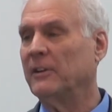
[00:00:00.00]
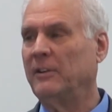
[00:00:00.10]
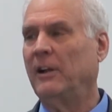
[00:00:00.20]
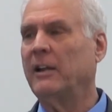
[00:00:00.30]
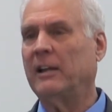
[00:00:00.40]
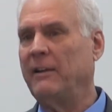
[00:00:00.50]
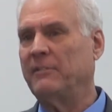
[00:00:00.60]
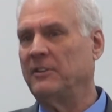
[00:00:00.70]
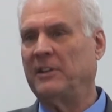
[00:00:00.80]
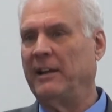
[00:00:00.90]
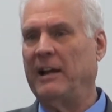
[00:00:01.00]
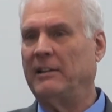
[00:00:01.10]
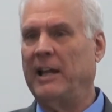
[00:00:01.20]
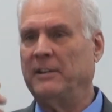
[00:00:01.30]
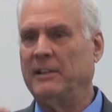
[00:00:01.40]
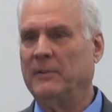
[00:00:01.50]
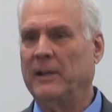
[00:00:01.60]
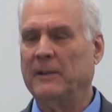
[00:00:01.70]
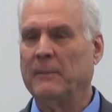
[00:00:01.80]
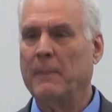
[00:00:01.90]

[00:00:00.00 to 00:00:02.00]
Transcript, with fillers: You're not going to have to say it out loud anyway.